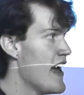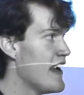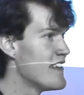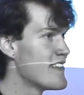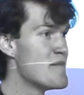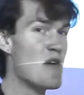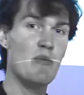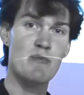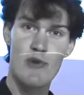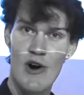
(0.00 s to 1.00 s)
is the
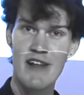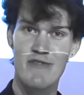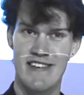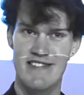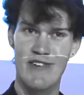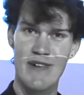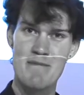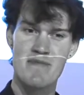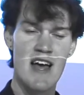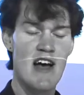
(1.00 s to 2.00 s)
Melbourne Pride Festival.
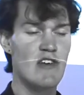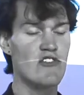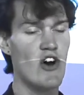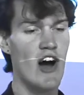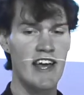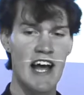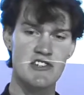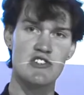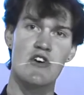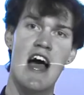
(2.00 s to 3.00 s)
So I catch
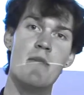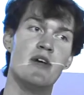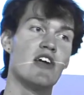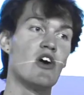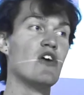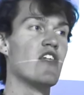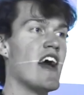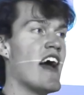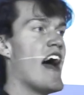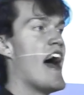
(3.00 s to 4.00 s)
a tram and I go there,